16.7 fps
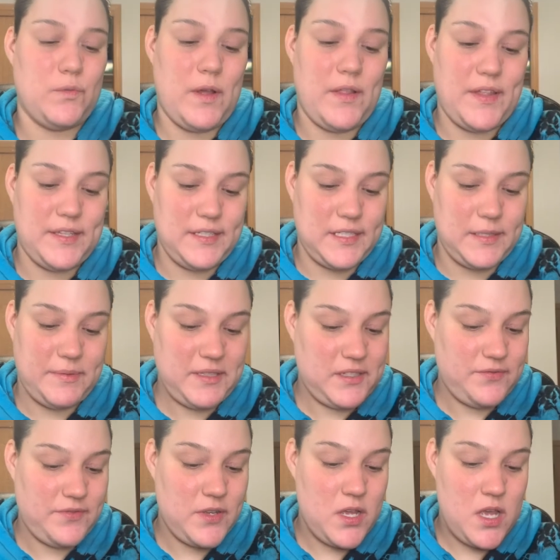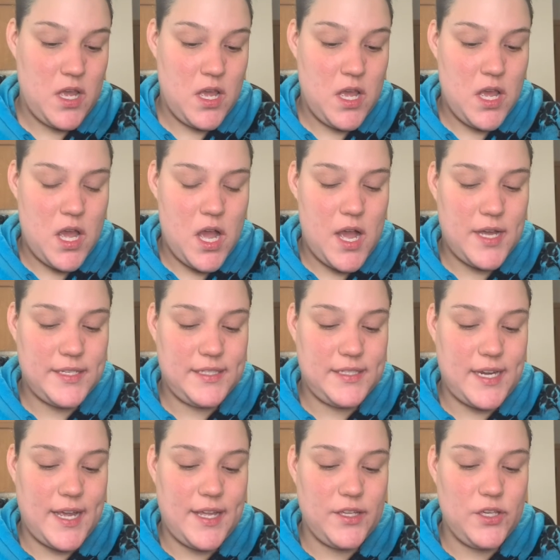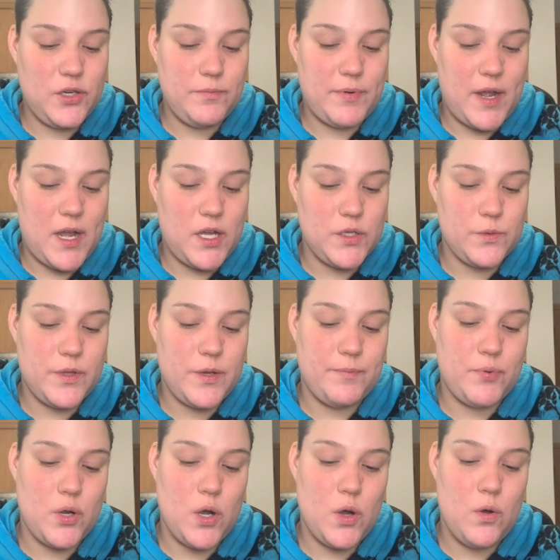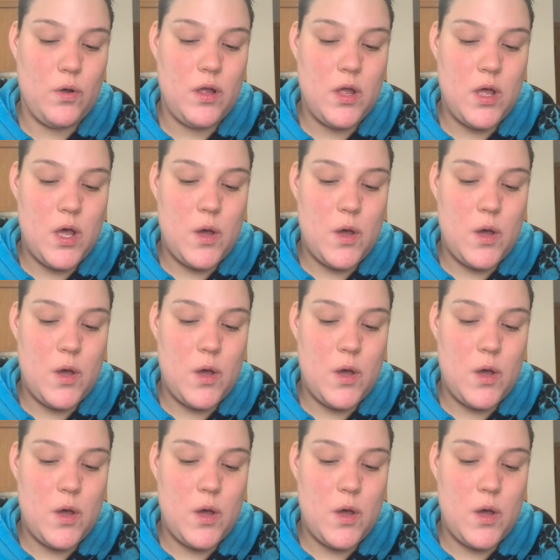Wow, that's expensive. Style your brows with a pro